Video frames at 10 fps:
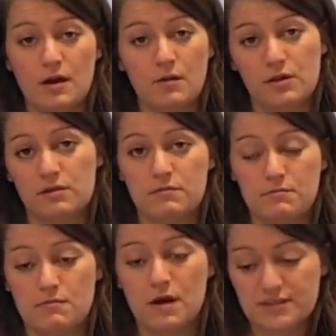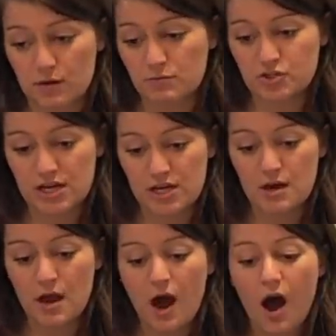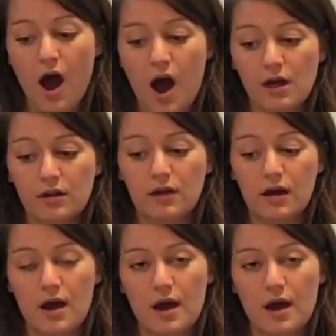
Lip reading: with my sewing machine, I'll